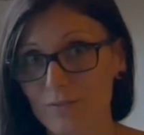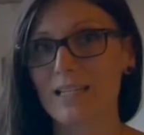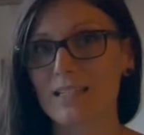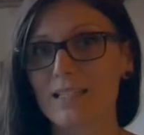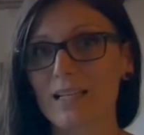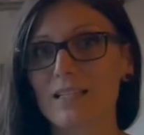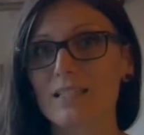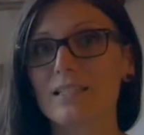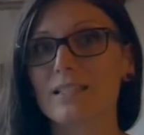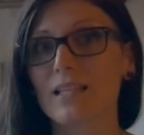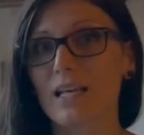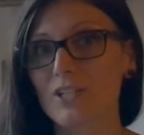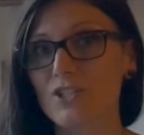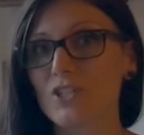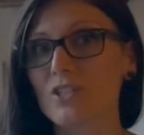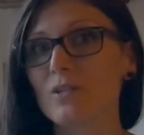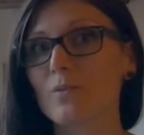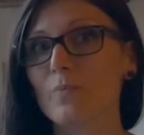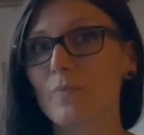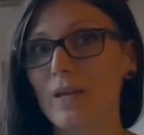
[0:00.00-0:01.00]
It does
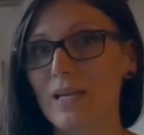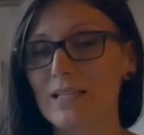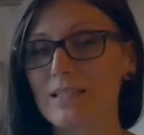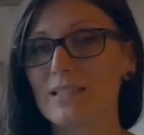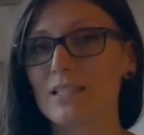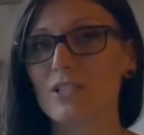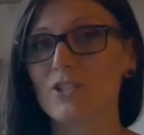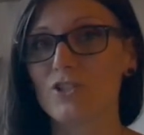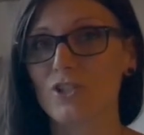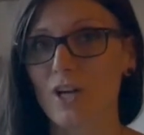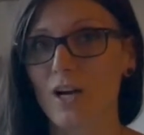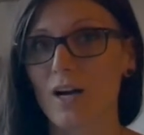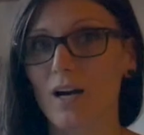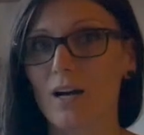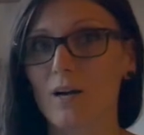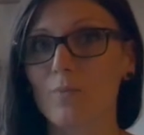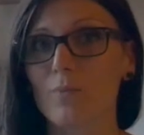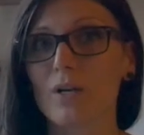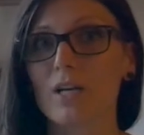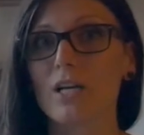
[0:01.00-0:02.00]
such an amazing
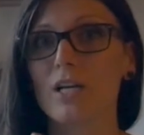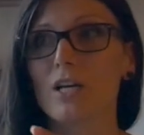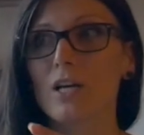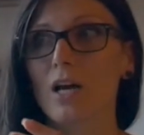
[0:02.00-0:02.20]
job